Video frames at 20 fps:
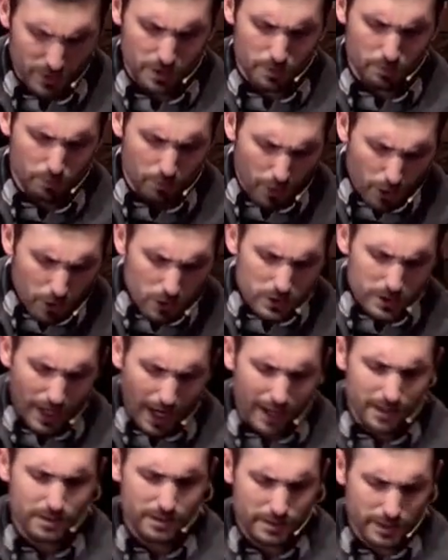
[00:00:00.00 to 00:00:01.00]
What's
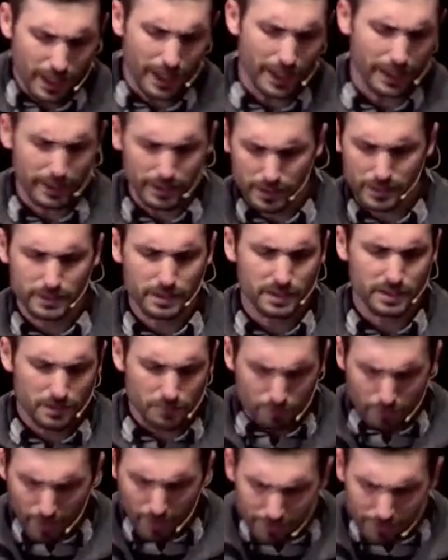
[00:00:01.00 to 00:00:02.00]
most at stake, just
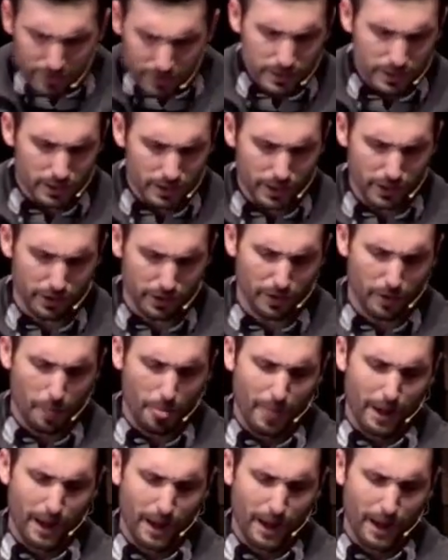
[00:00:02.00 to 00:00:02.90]
to make this clear,